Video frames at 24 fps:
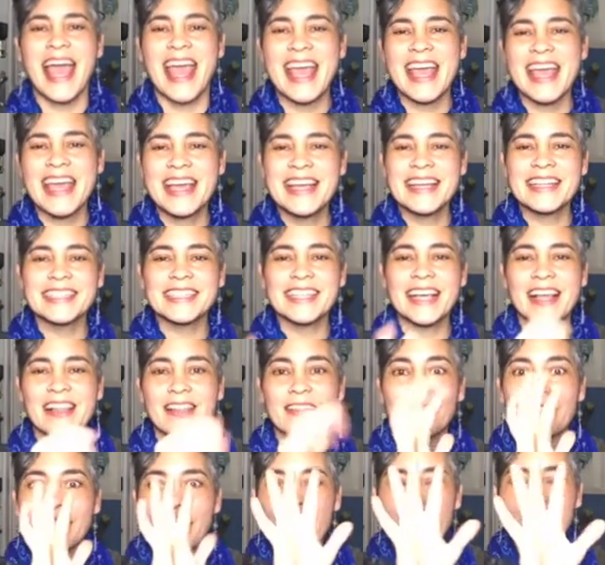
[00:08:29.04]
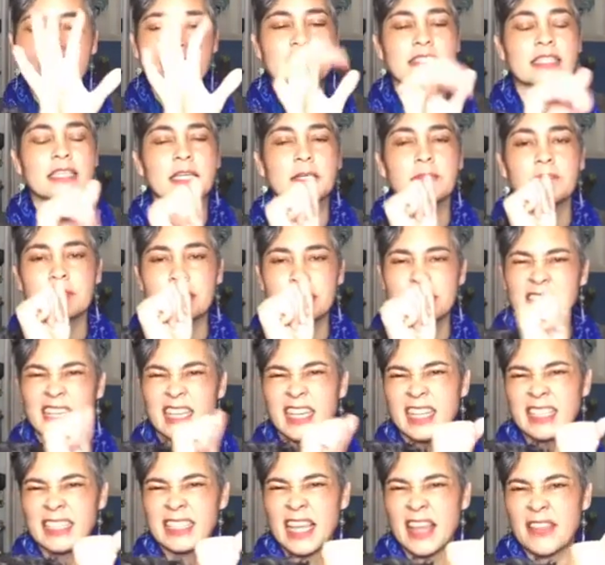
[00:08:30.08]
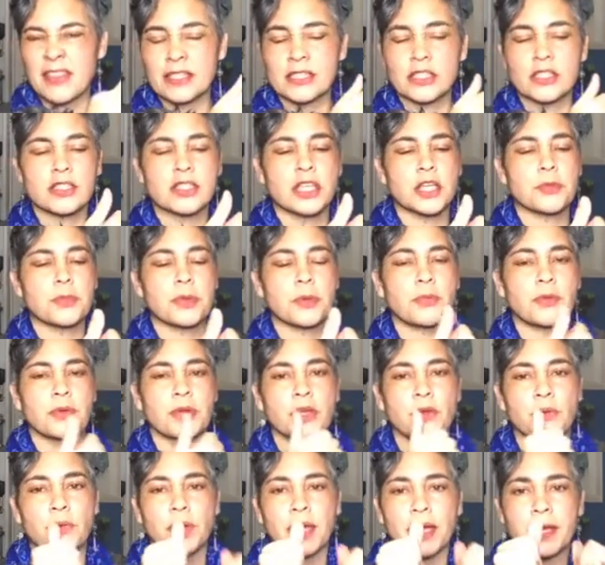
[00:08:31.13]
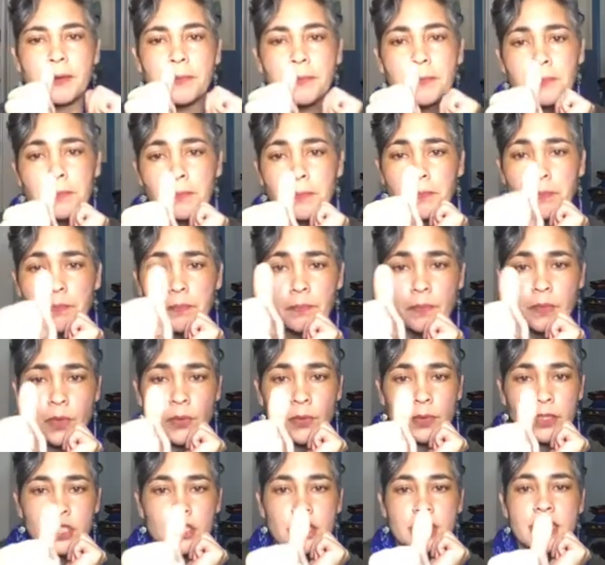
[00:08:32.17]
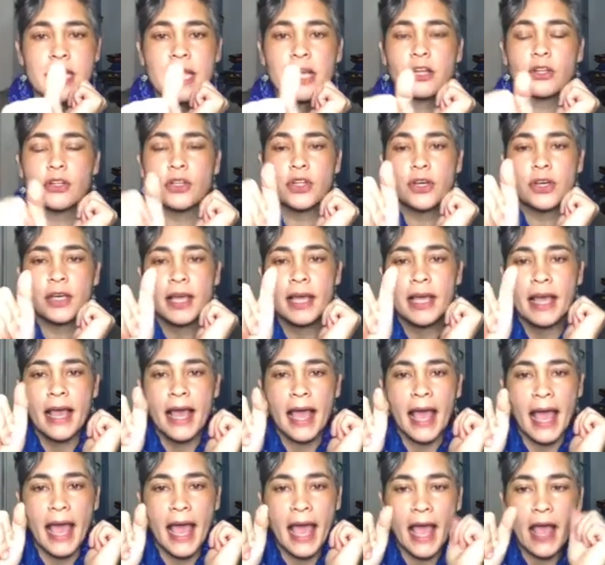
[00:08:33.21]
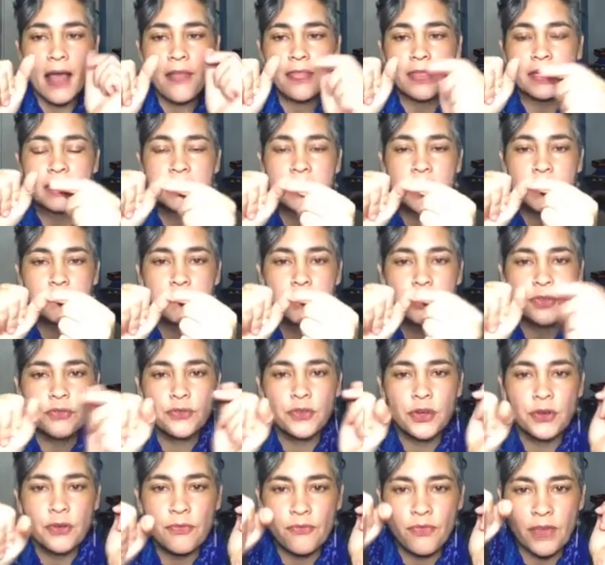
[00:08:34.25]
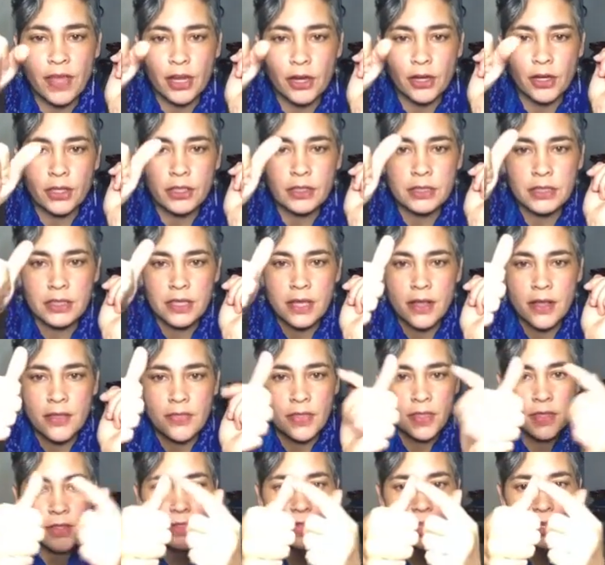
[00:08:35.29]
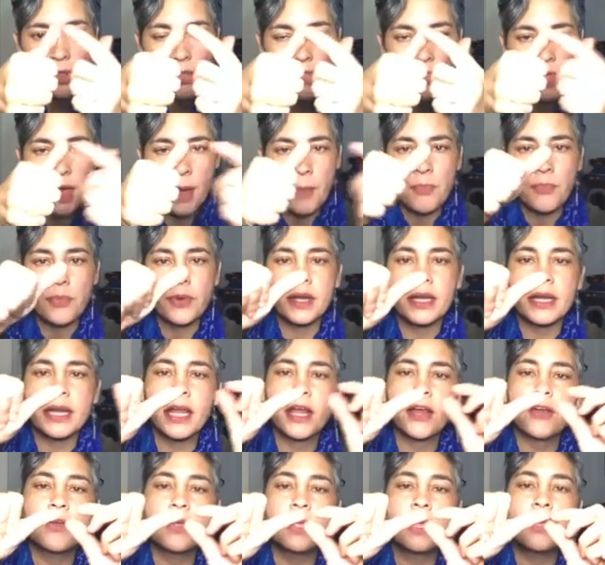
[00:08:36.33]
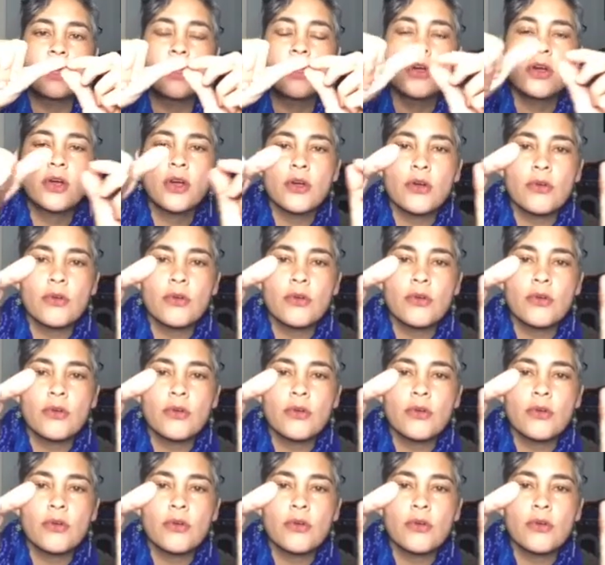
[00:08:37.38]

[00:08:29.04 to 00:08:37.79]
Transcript: And lastly, because like I said, this is going to be pretty quick, I want you to take a look at the tips of your fingers, the little thumbprint area.